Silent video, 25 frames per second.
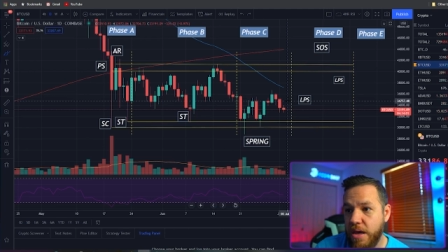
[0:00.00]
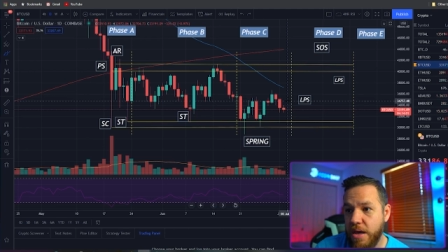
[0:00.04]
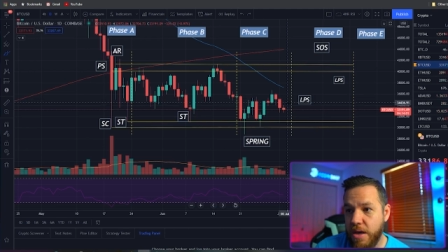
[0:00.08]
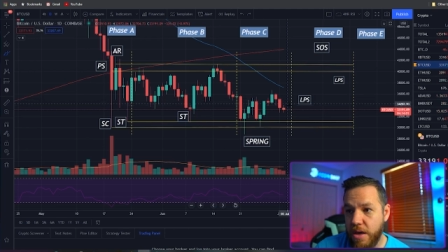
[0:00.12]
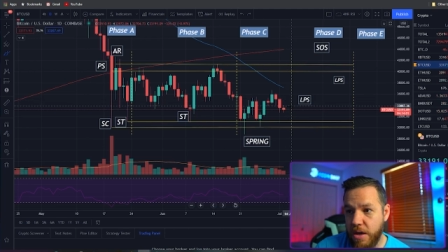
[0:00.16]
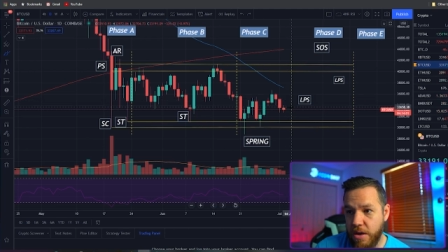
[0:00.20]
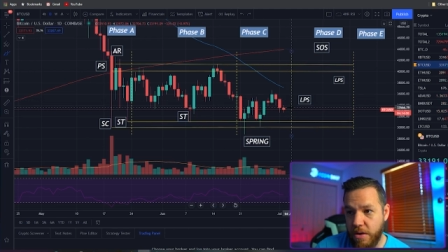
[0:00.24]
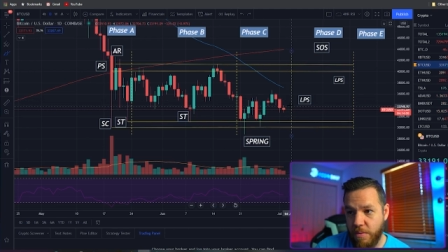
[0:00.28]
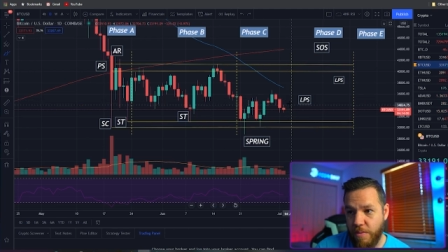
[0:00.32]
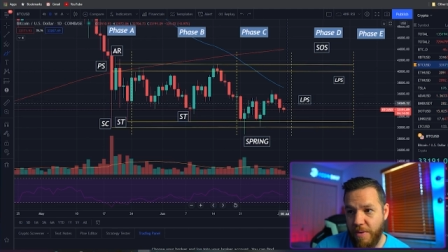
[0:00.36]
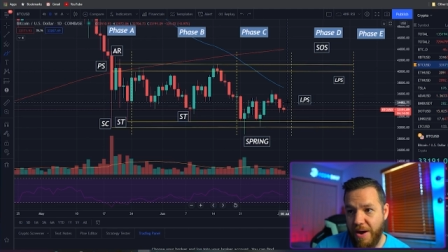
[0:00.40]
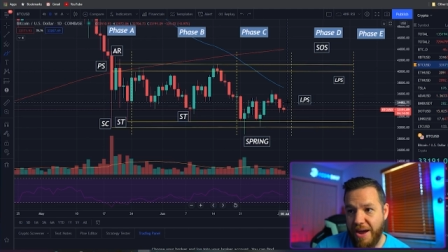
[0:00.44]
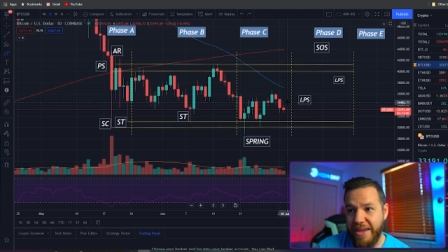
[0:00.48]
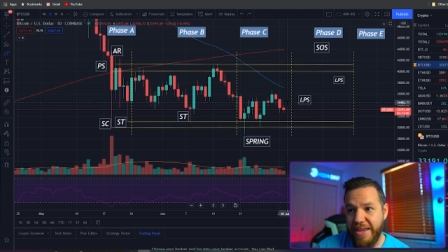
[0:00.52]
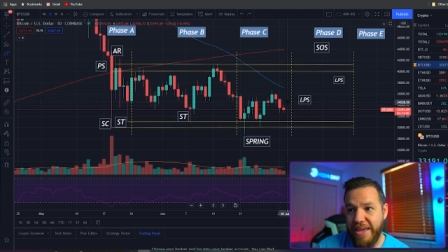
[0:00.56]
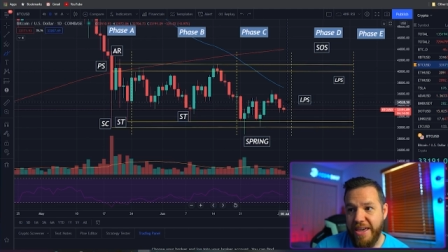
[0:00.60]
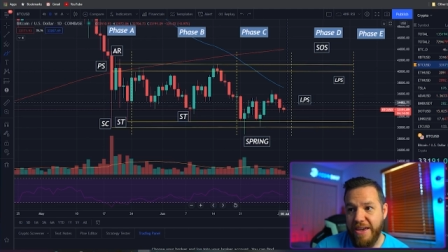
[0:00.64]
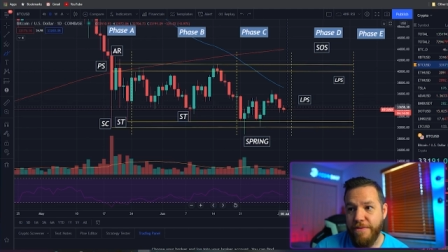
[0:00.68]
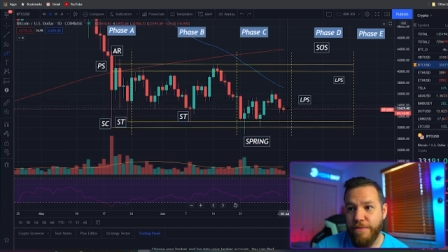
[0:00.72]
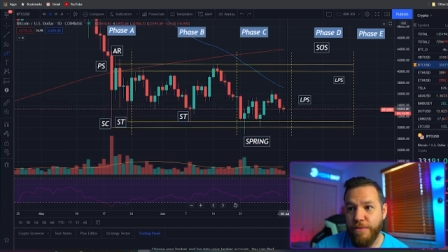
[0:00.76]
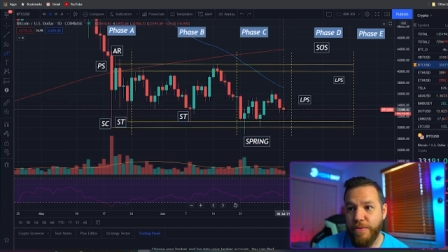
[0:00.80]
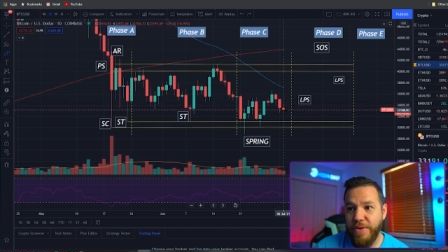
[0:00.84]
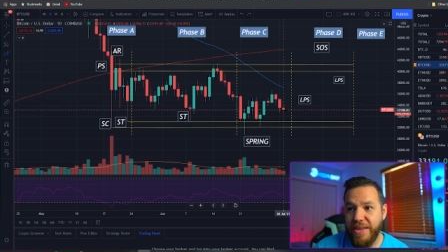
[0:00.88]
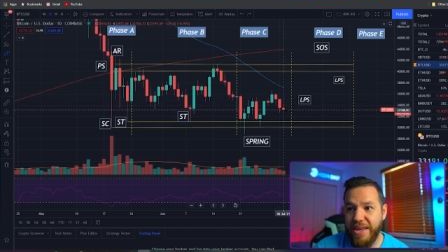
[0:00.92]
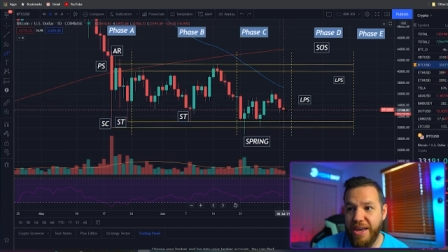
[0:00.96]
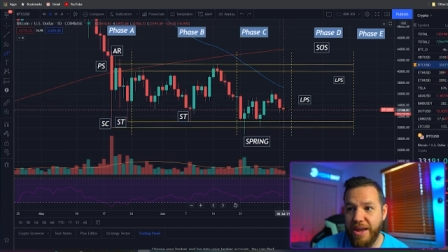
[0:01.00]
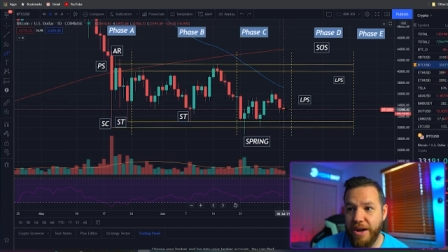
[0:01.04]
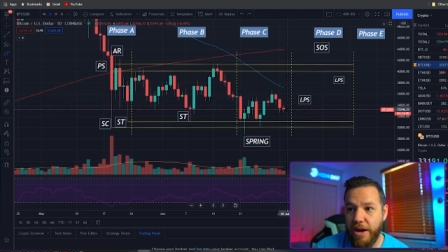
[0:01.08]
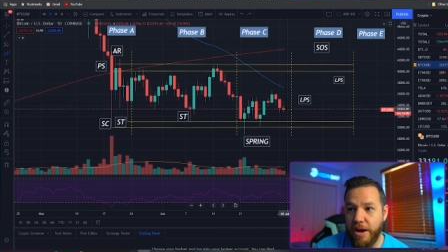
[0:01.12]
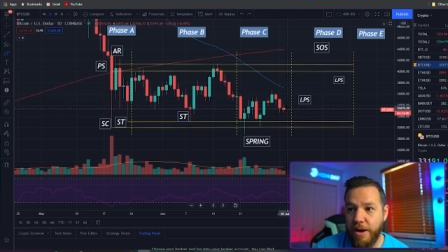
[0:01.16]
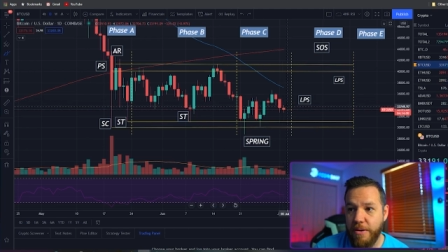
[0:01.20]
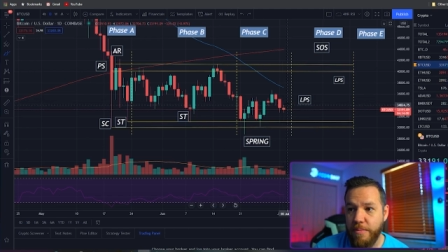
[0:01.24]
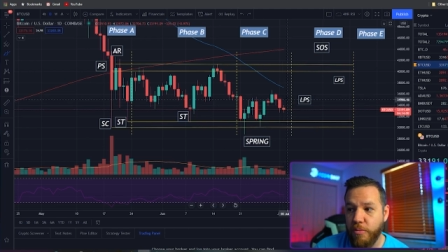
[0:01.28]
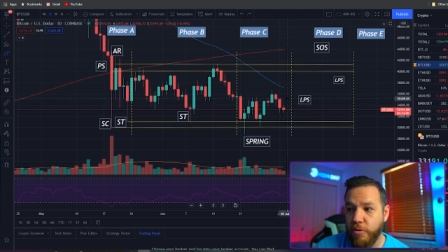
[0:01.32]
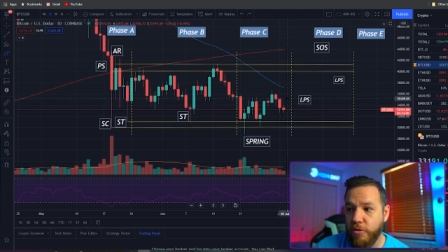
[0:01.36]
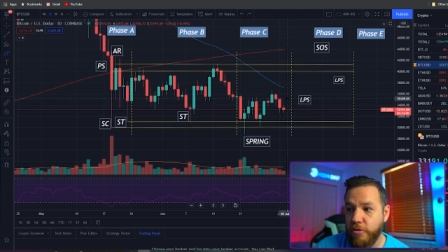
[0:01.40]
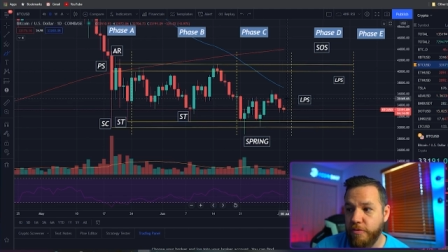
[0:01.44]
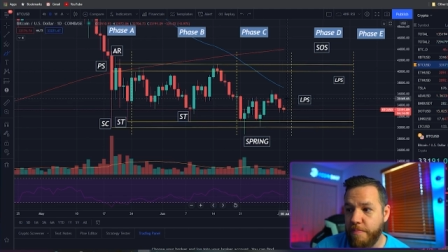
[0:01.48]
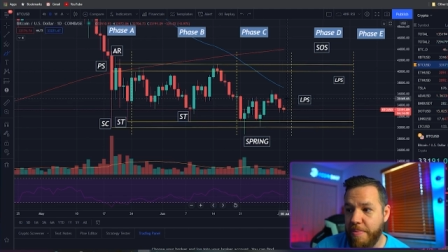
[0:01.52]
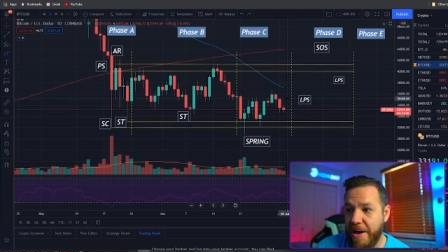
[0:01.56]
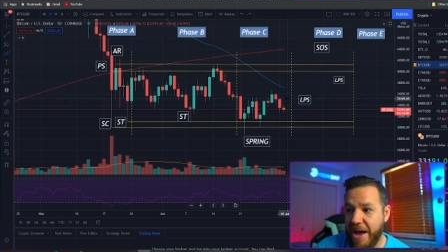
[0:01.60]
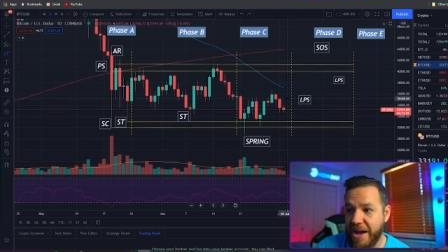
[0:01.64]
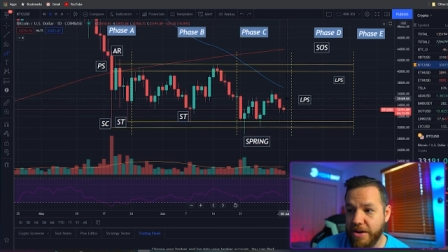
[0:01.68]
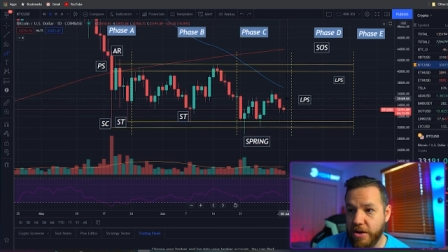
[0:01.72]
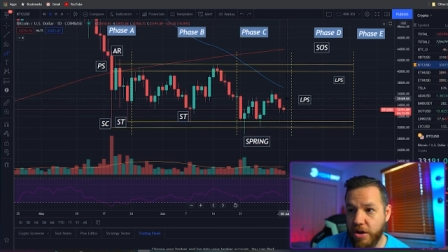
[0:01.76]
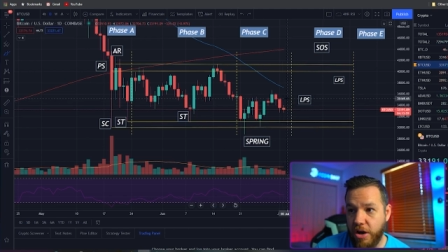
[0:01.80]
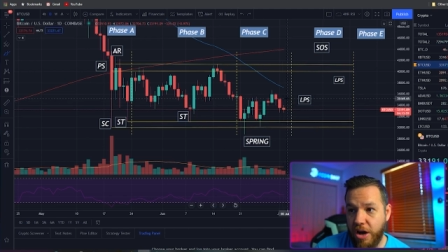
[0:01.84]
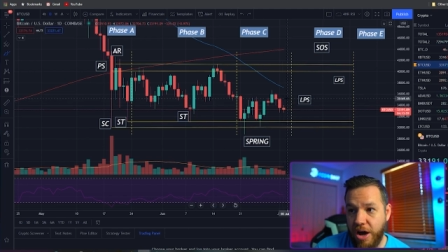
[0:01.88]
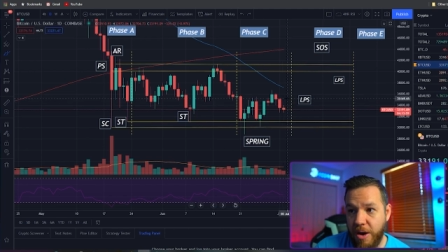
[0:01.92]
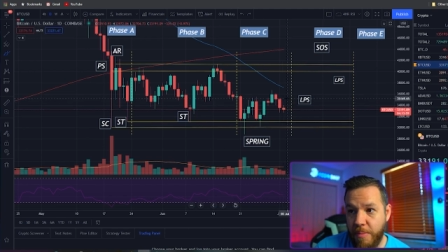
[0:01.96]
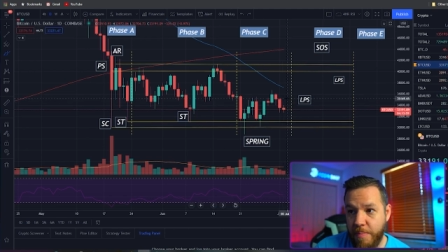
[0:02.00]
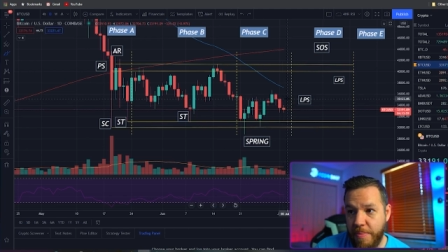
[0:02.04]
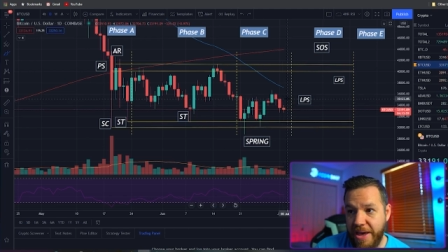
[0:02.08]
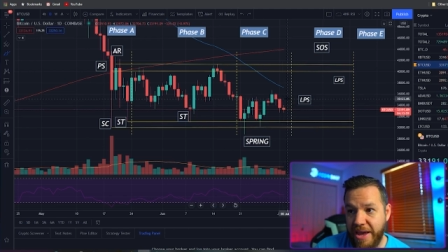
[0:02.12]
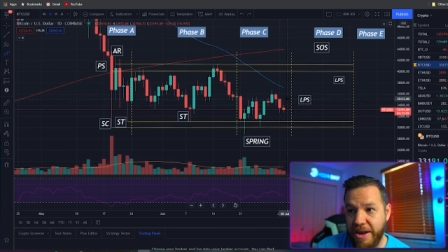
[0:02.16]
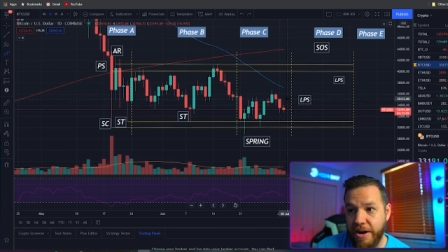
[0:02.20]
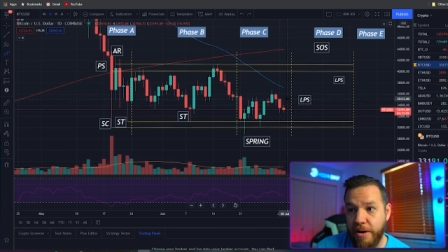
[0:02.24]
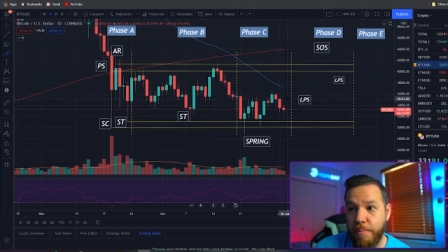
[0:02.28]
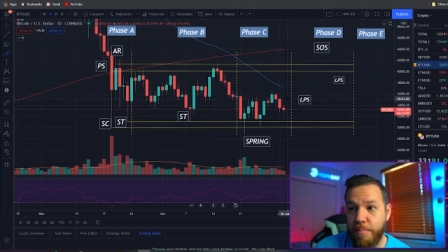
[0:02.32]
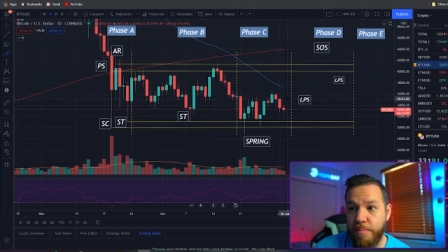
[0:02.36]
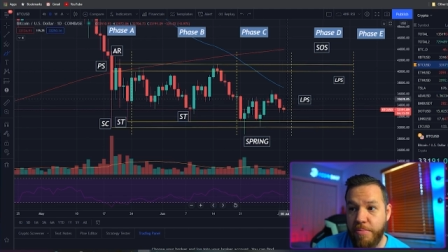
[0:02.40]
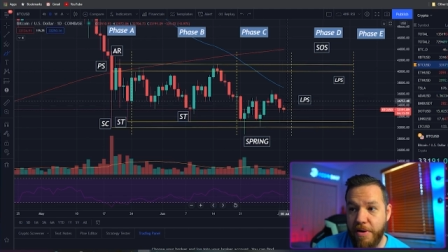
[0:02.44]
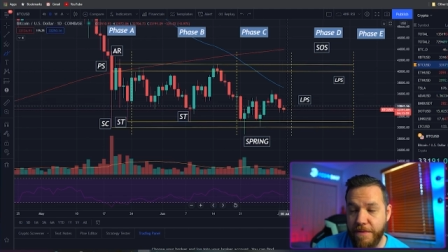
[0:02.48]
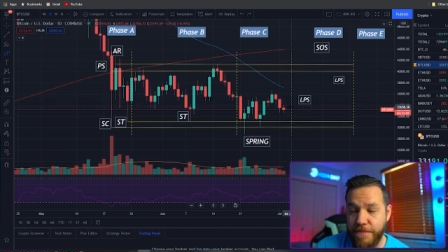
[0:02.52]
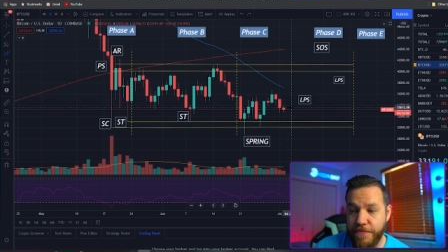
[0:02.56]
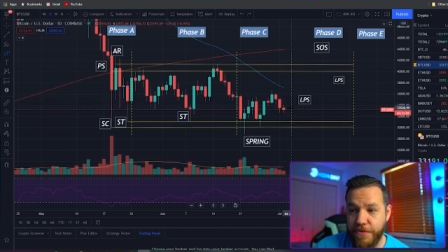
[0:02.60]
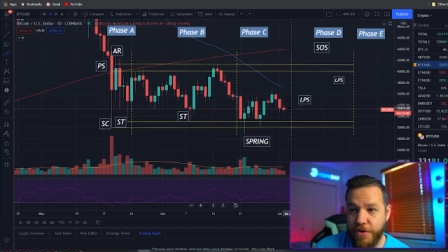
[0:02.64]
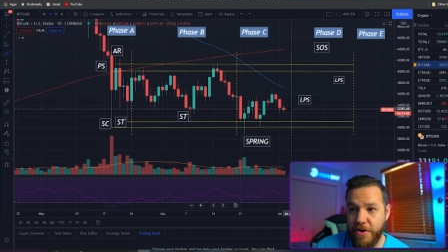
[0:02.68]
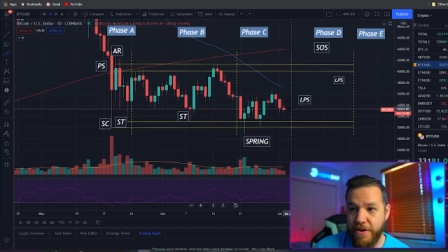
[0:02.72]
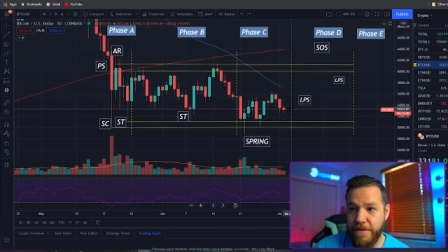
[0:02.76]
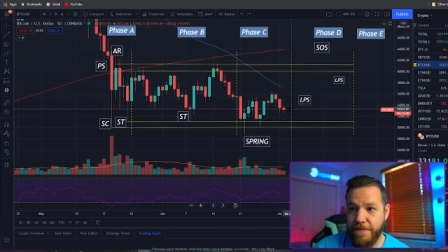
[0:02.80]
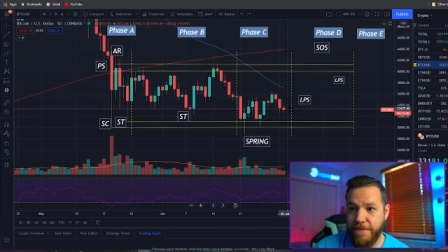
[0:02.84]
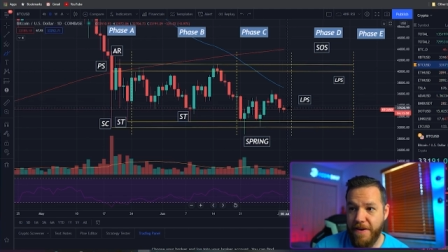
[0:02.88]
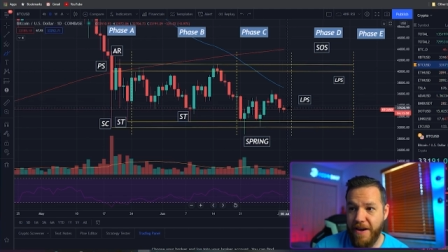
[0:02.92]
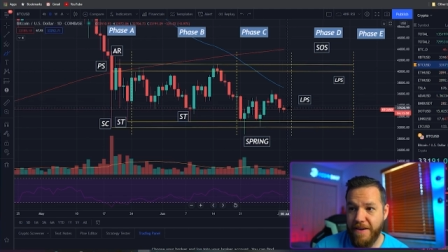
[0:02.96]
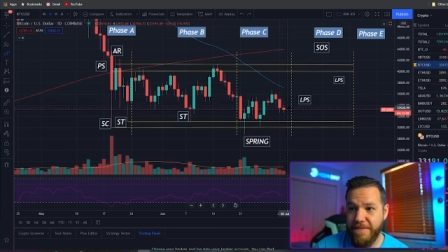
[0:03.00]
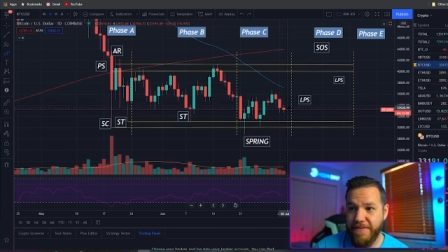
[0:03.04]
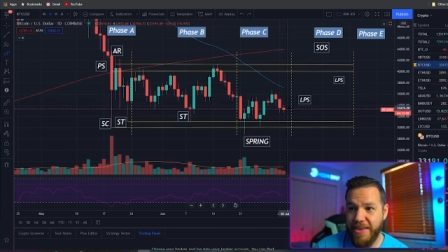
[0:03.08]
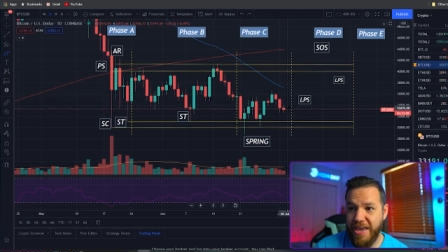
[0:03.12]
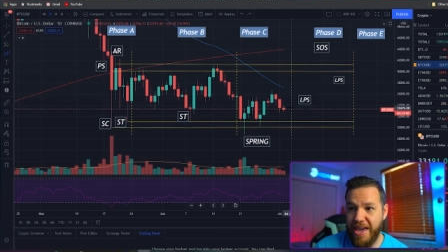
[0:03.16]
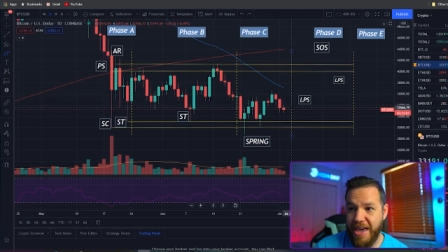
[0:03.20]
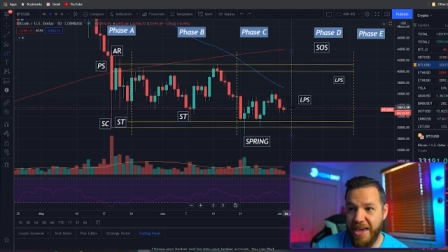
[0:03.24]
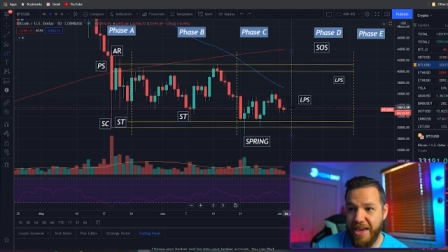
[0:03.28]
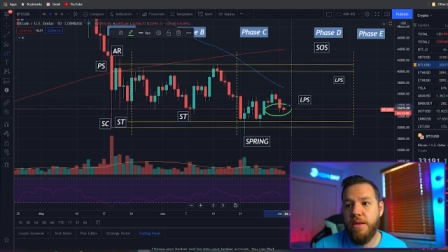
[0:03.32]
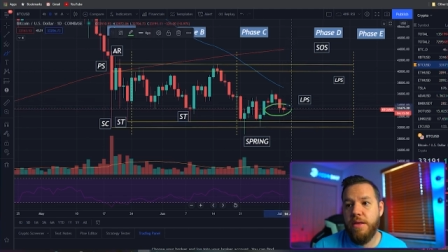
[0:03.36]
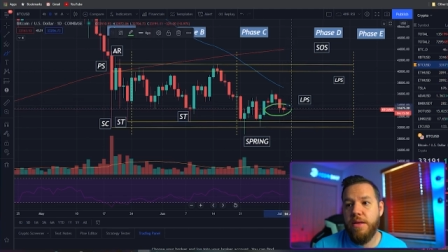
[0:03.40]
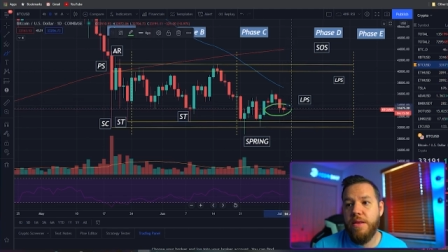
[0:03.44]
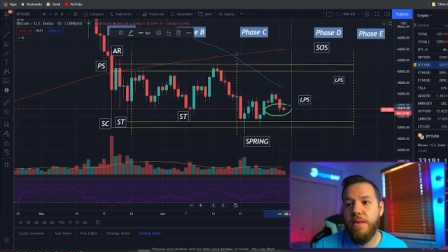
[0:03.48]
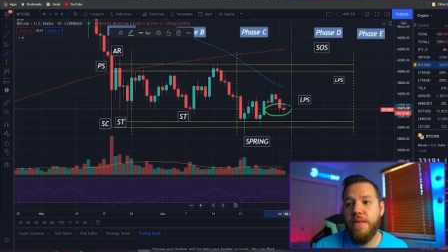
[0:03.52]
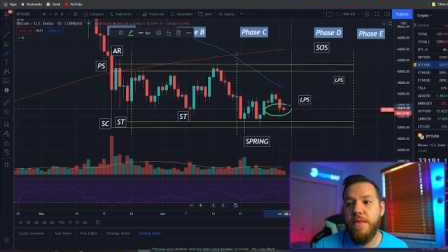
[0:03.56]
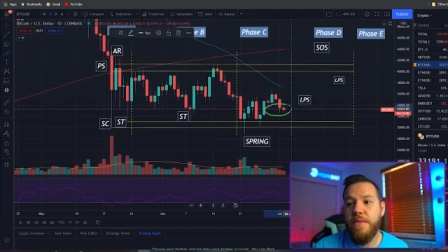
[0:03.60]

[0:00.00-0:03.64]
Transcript: right? If we get a move back up and above 35K,